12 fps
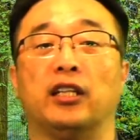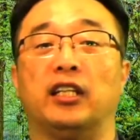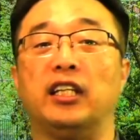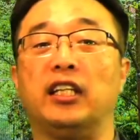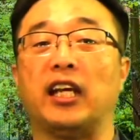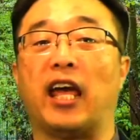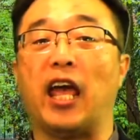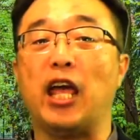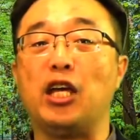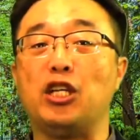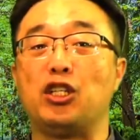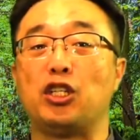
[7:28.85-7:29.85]
the
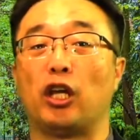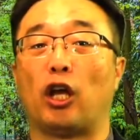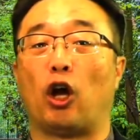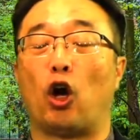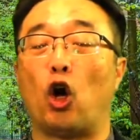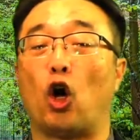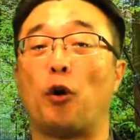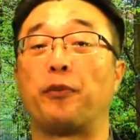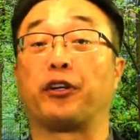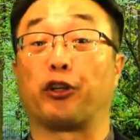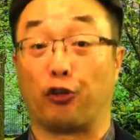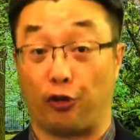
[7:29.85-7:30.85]
age
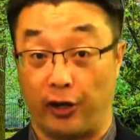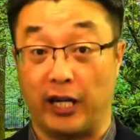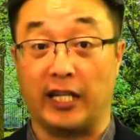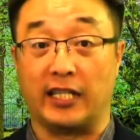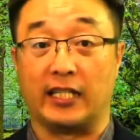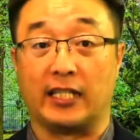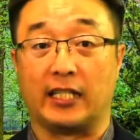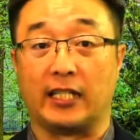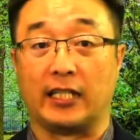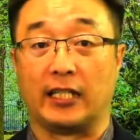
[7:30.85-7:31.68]
of grace.